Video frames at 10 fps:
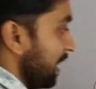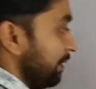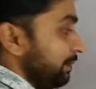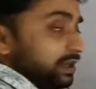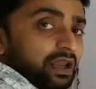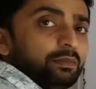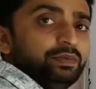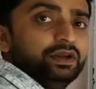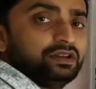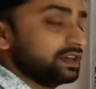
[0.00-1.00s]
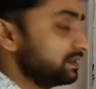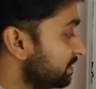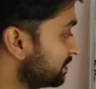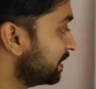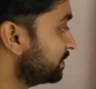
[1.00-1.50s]
I mean, every
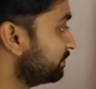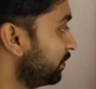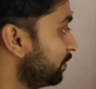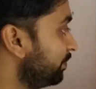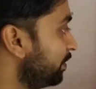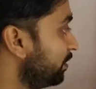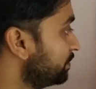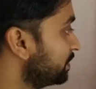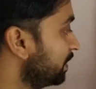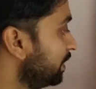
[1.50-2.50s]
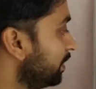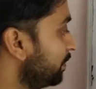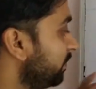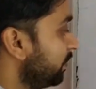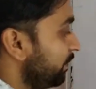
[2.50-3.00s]
tense has 4 forms.
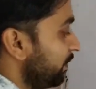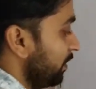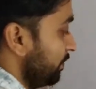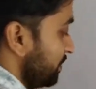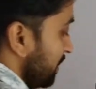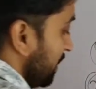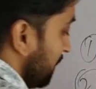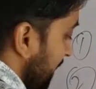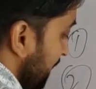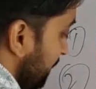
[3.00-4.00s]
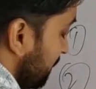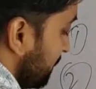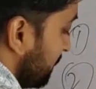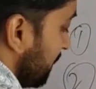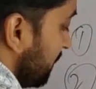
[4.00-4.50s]
That
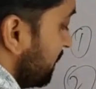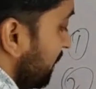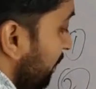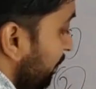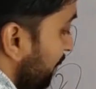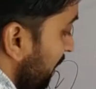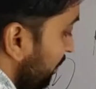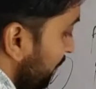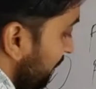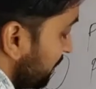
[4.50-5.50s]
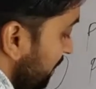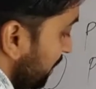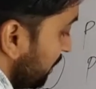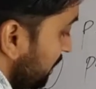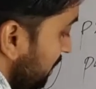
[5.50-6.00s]
is simple
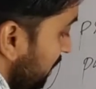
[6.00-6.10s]
present.